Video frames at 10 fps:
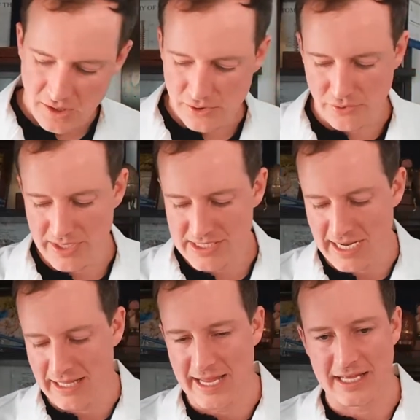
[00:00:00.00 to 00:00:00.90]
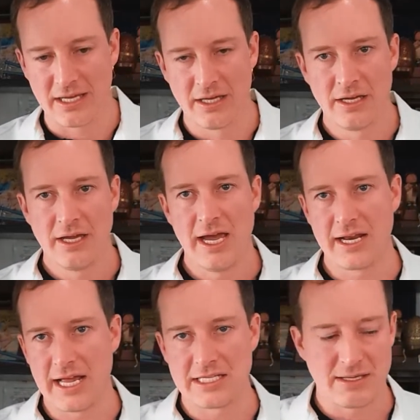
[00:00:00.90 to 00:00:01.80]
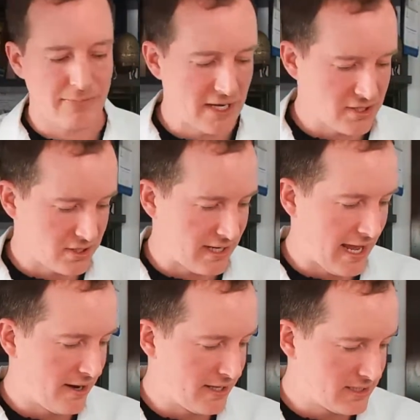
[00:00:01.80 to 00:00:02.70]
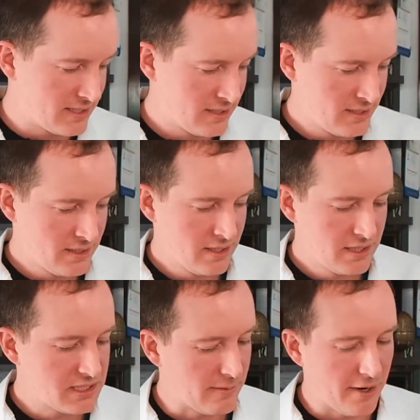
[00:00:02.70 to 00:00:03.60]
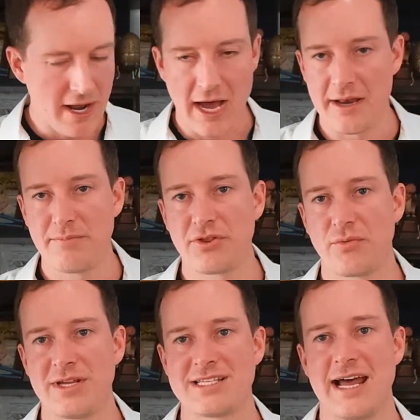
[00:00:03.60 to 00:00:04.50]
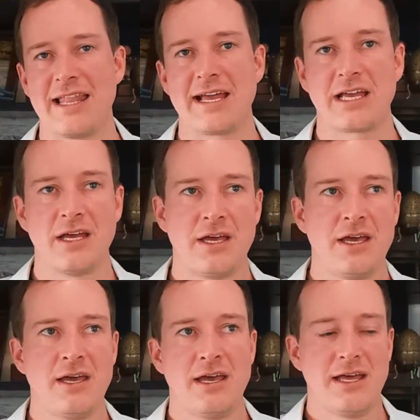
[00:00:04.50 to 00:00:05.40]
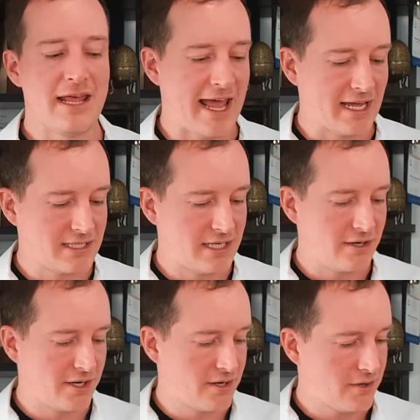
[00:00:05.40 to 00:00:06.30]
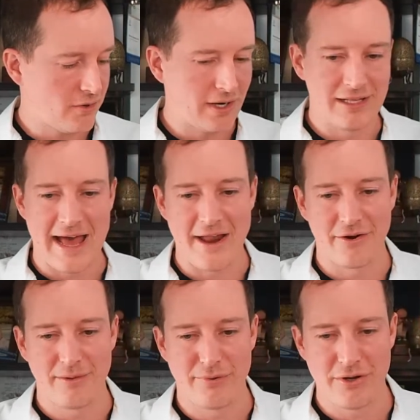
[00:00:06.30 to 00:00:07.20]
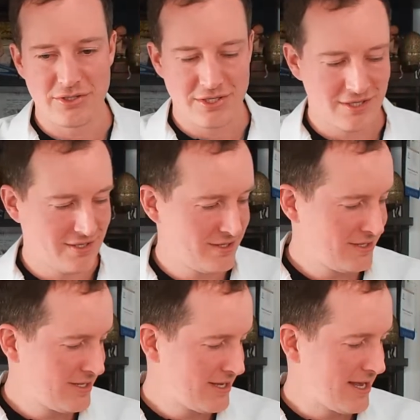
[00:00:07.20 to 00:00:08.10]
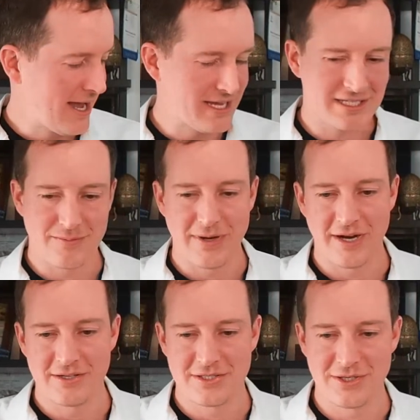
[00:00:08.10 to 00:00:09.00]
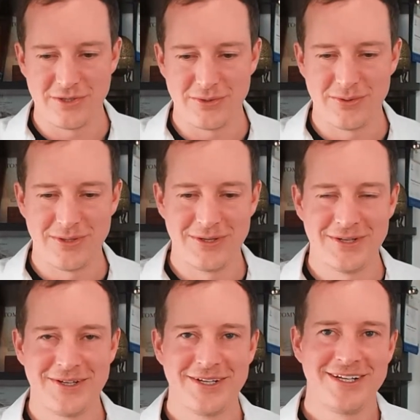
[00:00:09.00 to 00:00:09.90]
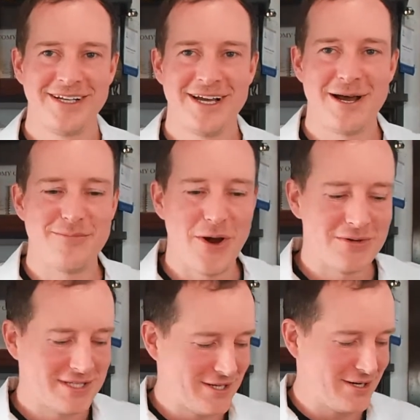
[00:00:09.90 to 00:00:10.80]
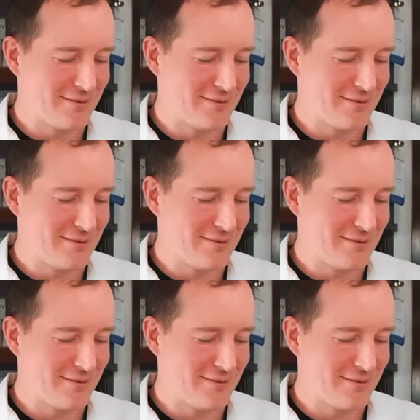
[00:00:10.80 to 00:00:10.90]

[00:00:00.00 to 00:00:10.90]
The reason I like, and again, some patients are candidates, some are not, but the reason I like an anterior or a lateral approach as compared to a posterior